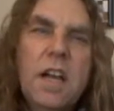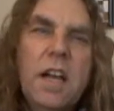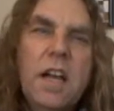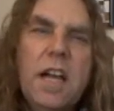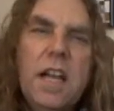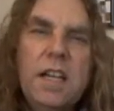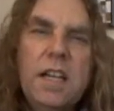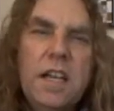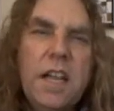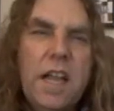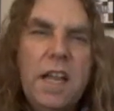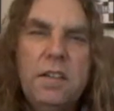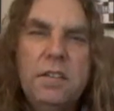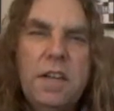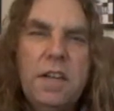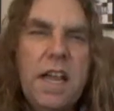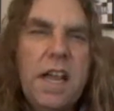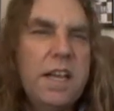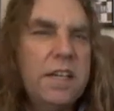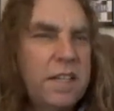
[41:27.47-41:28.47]

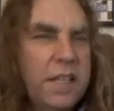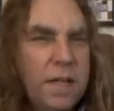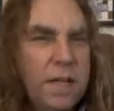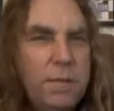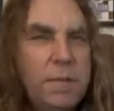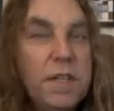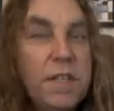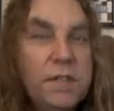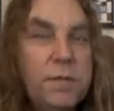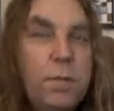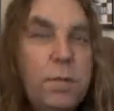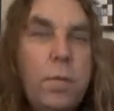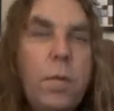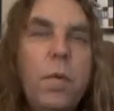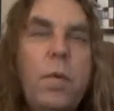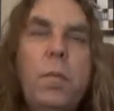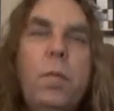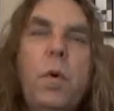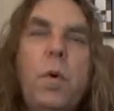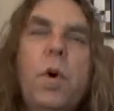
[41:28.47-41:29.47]
and keep these
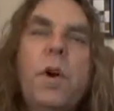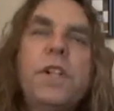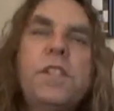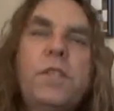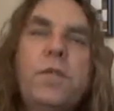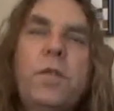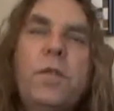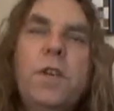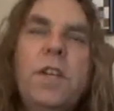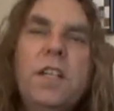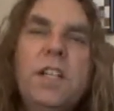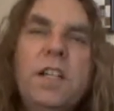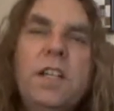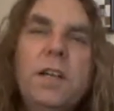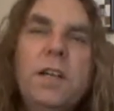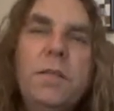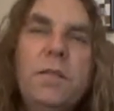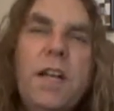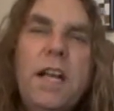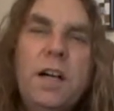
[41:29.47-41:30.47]
reports
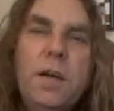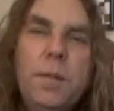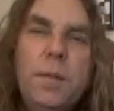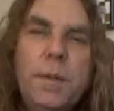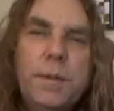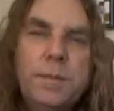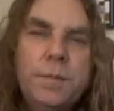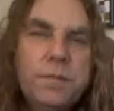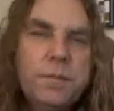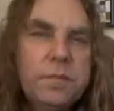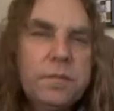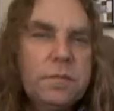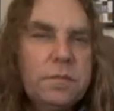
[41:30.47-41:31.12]
freely available.